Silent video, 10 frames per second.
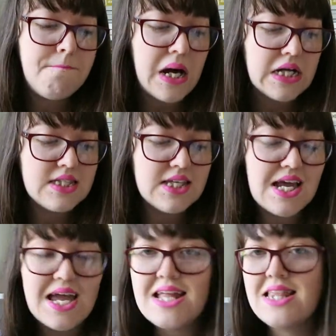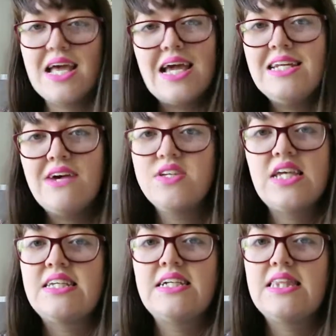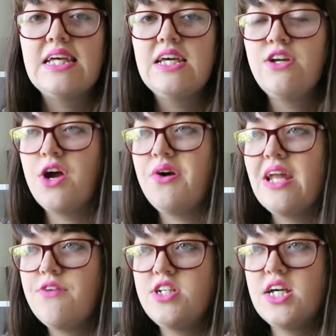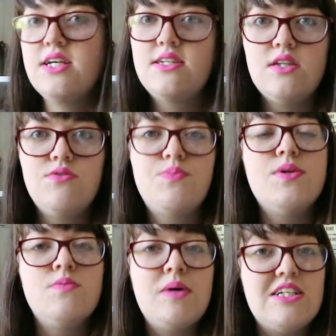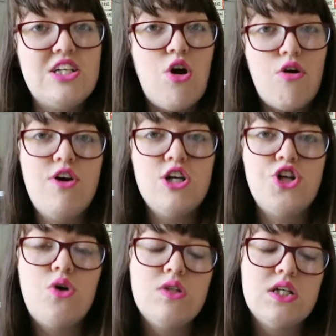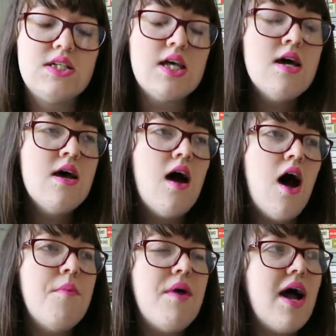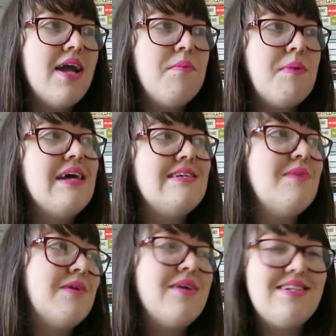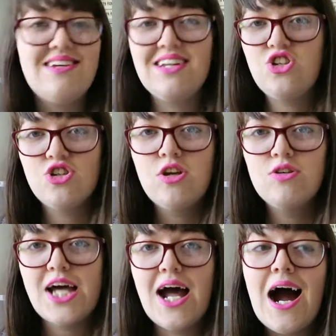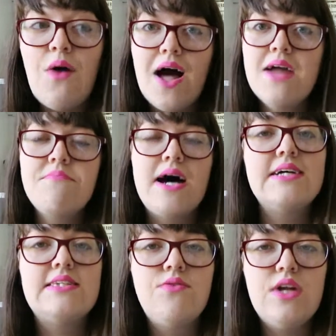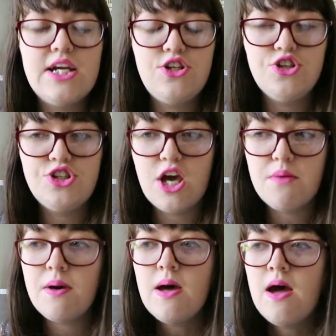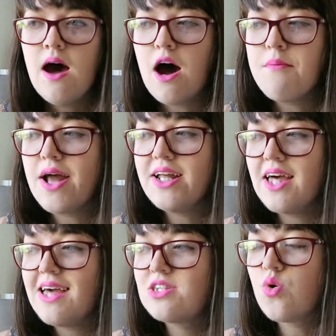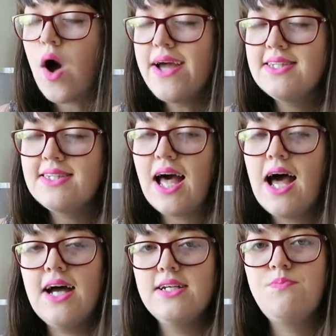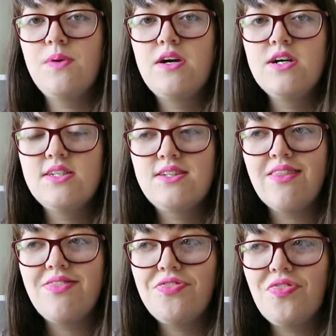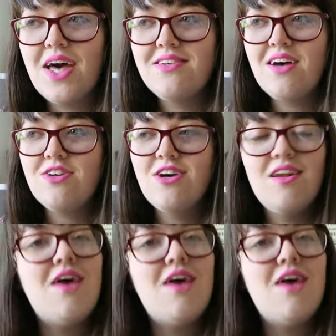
but he never says anything, you know, he never takes the responsibility off her shoulders. And it basically just looks at how that impacts their relationship. And it's quite sad because they're such a